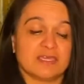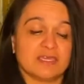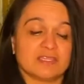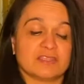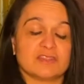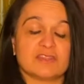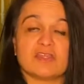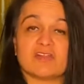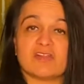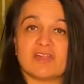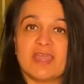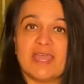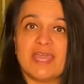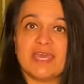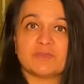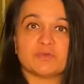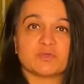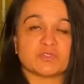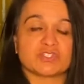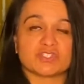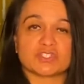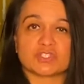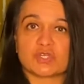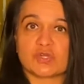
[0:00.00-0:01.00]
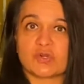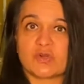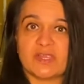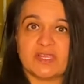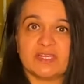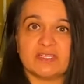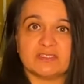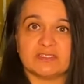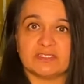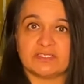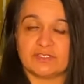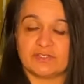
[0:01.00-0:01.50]
Their head will just cradle
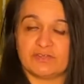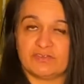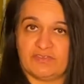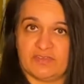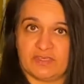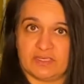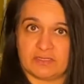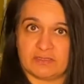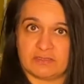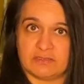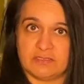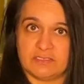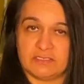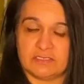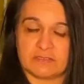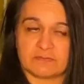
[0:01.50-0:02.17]
in your fingers,